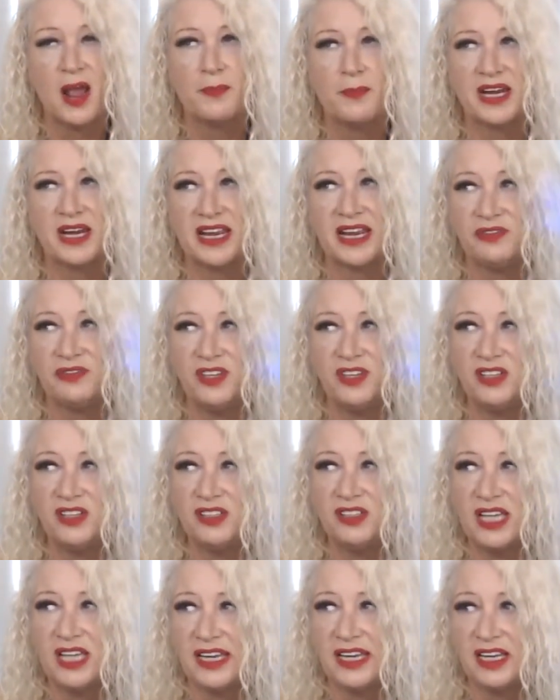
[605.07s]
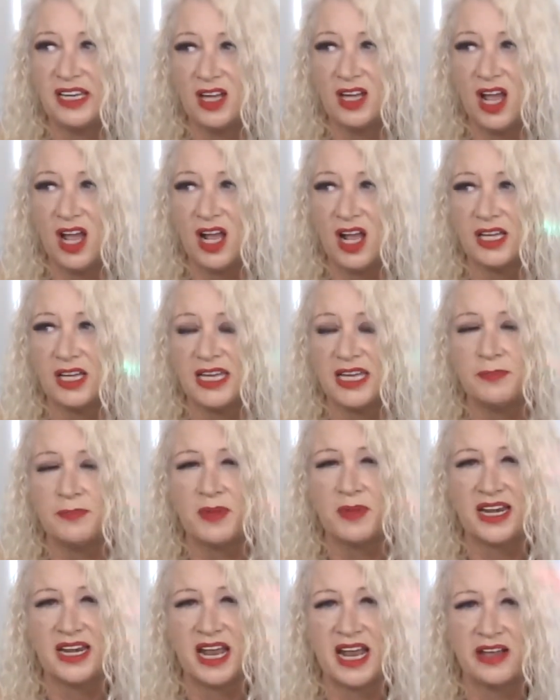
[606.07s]
But I feel like it
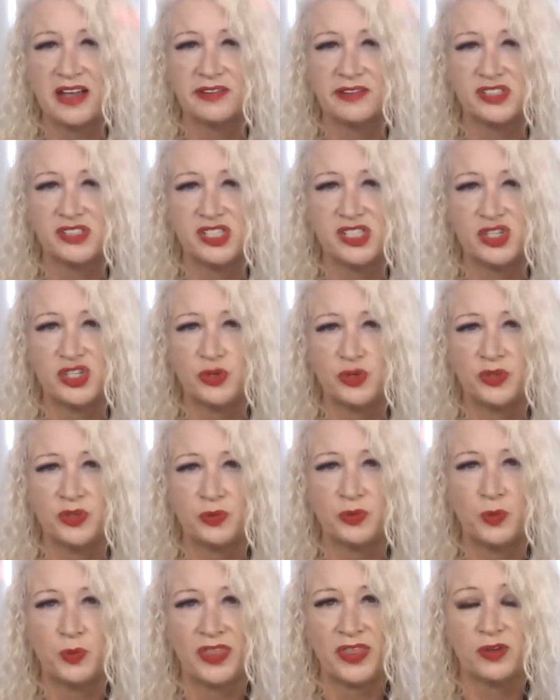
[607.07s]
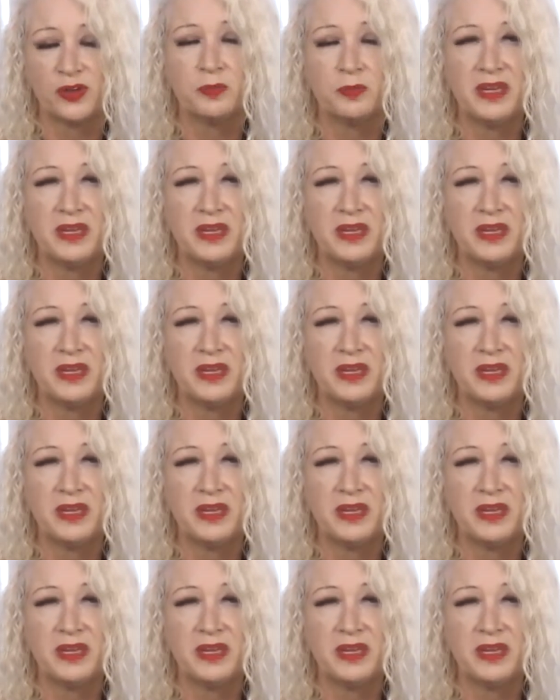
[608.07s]
might have to do with weather,